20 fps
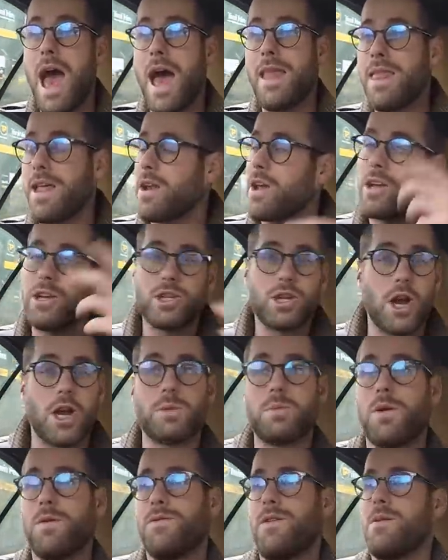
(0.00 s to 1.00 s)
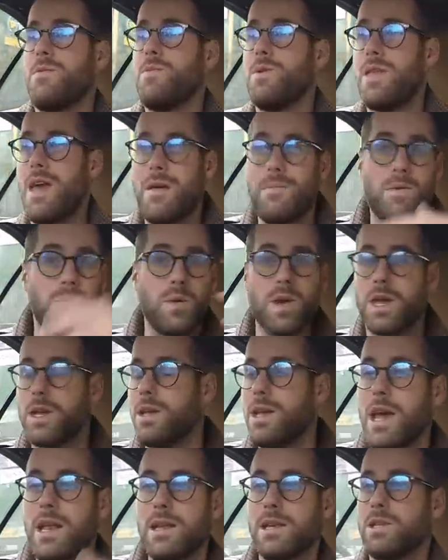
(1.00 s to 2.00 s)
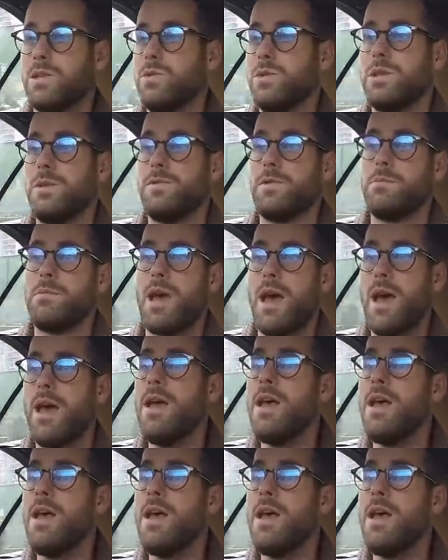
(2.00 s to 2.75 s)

and then I can charge my phone with them, and we can get it sorted from there.